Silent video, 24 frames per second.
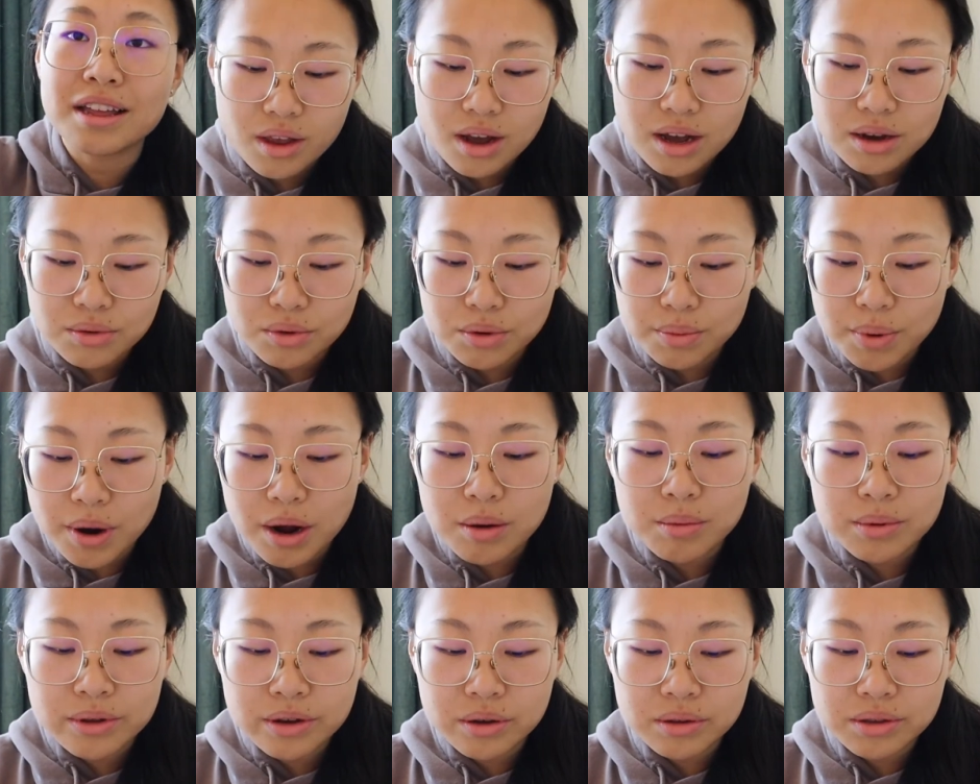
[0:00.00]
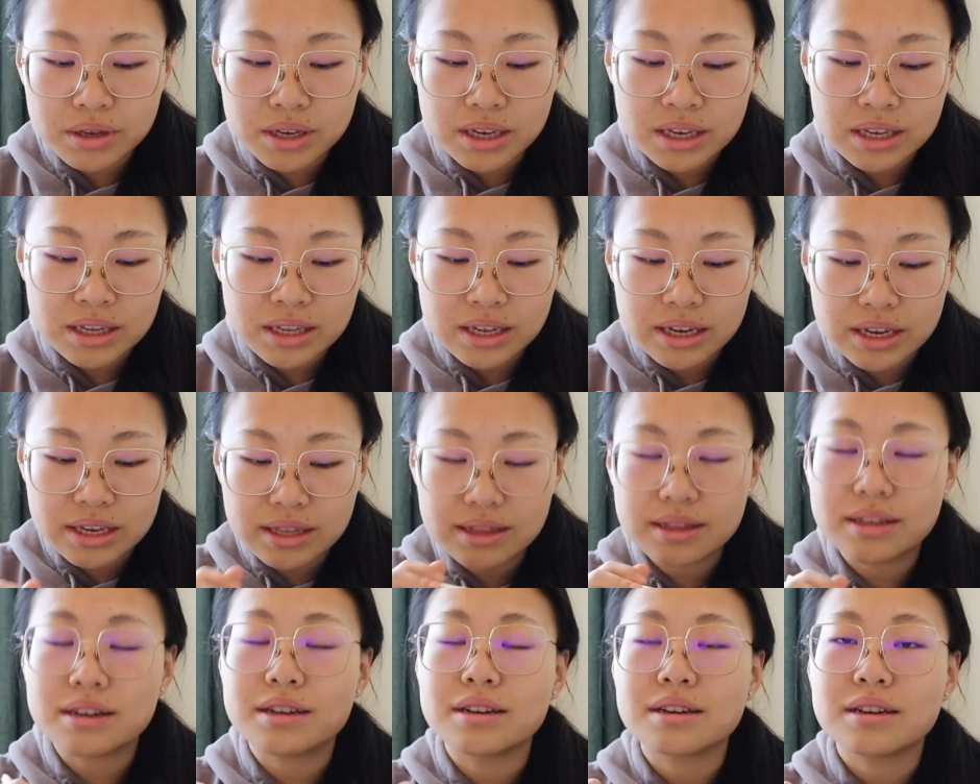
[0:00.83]
I will probably only eat like
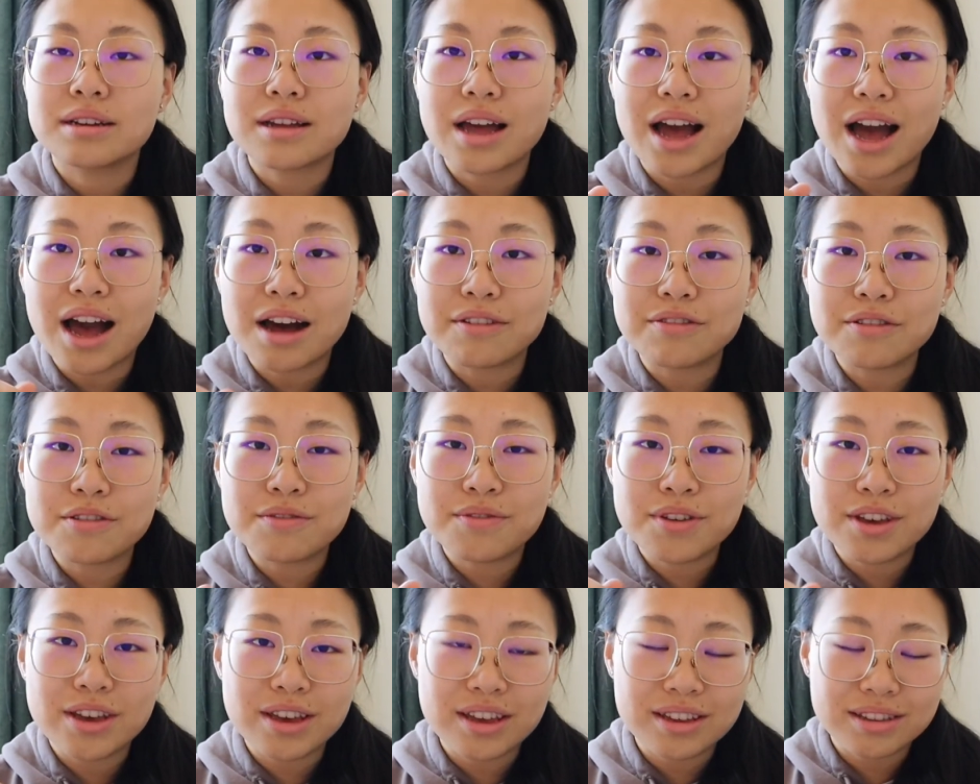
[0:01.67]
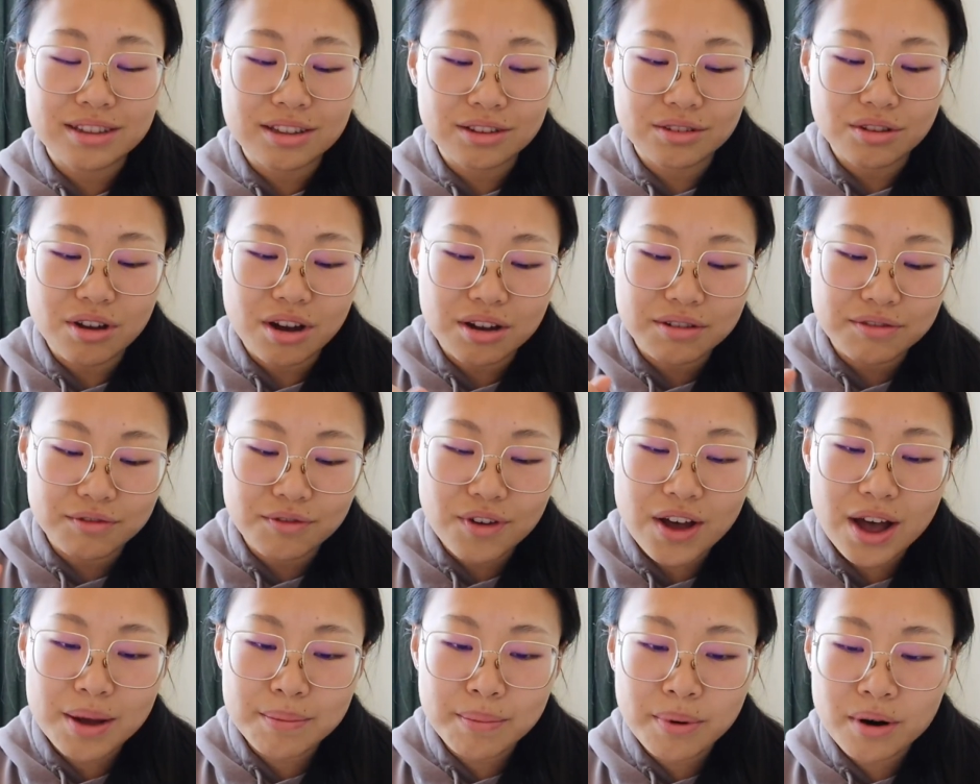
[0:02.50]
the half of it and the
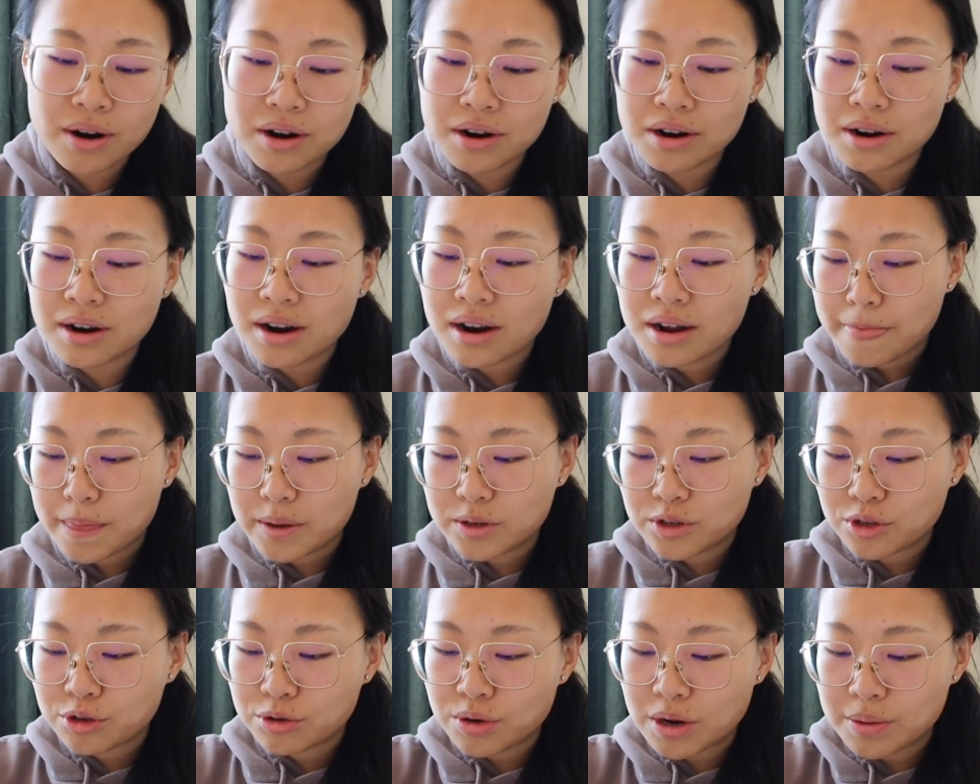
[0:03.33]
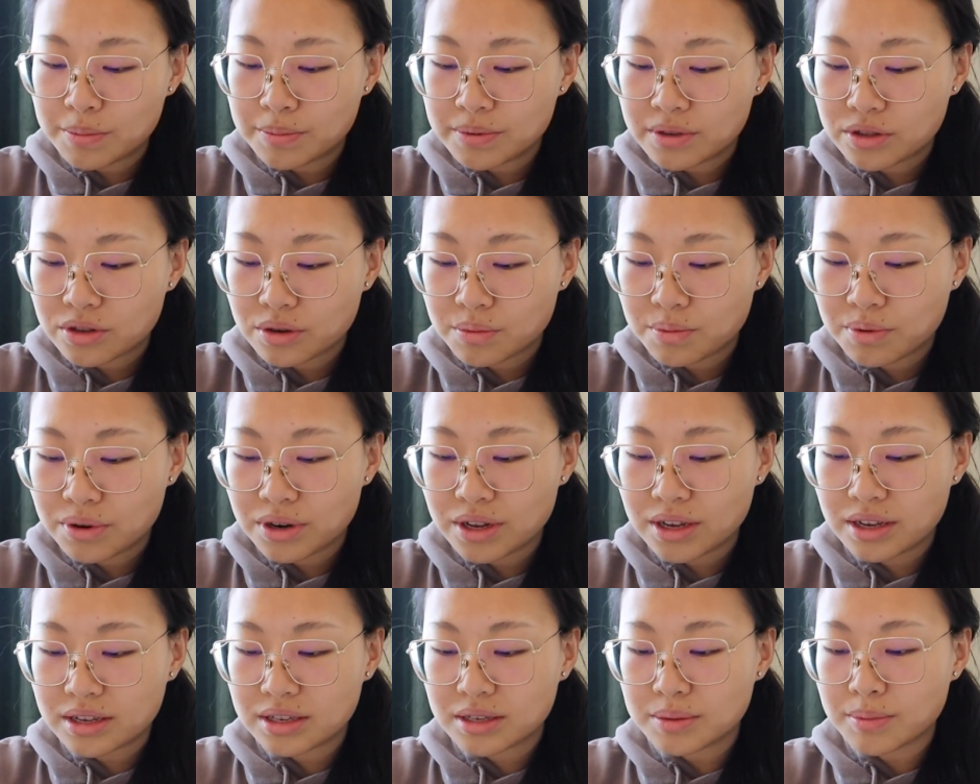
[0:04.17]
non-fat part. The shrimps, they're
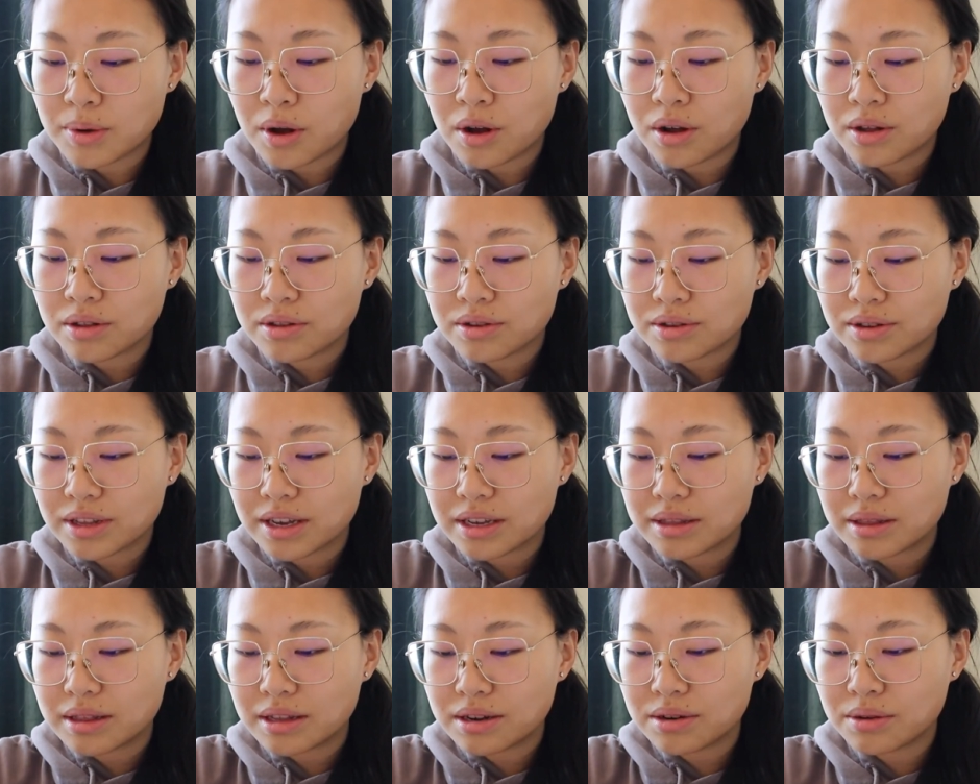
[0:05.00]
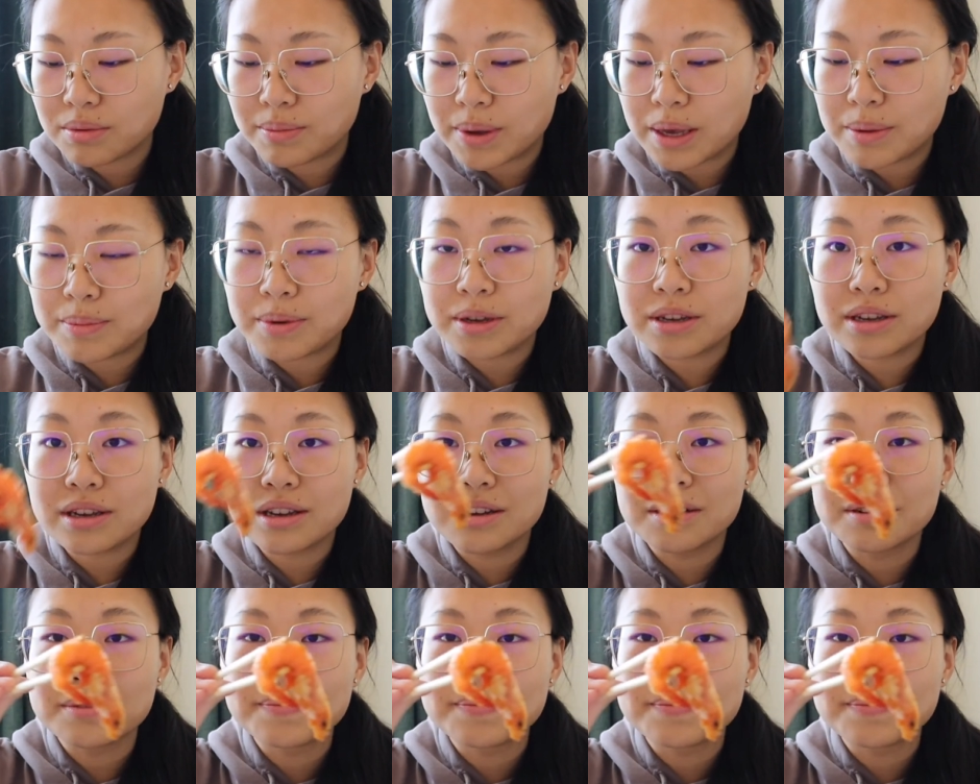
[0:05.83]
pretty small, they're like little baby